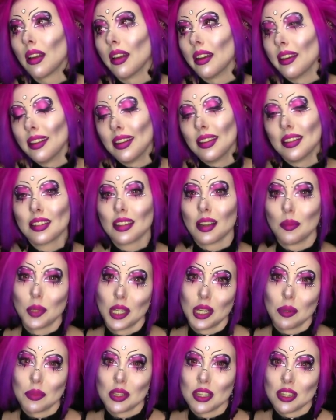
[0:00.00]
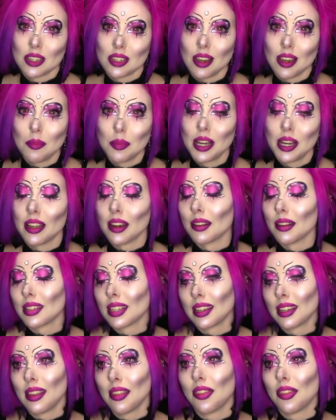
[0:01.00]
and it is coming up to summer, and I was
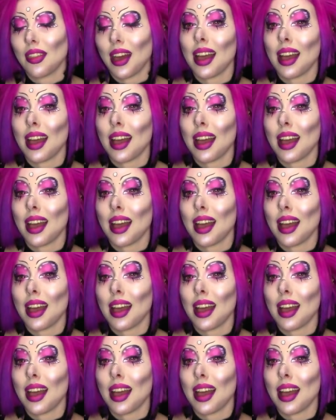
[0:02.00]
thinking